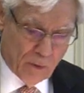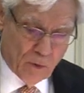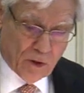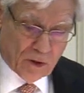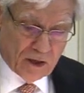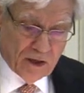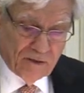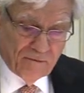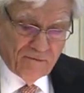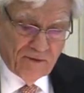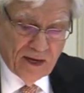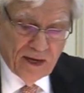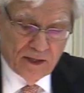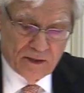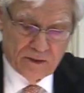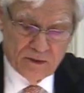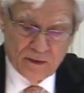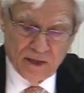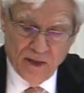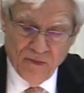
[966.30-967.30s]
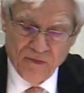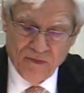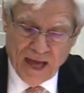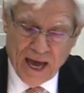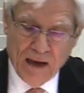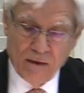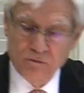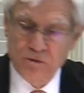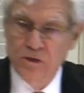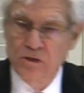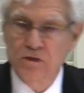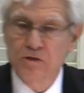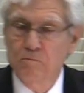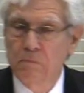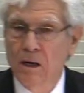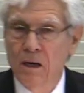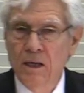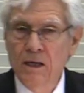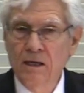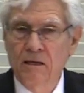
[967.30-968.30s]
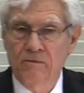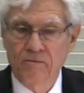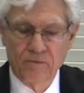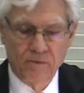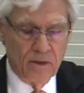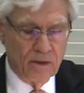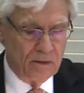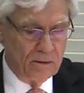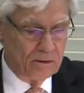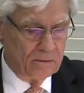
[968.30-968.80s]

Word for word: were convinced, and thousands believed.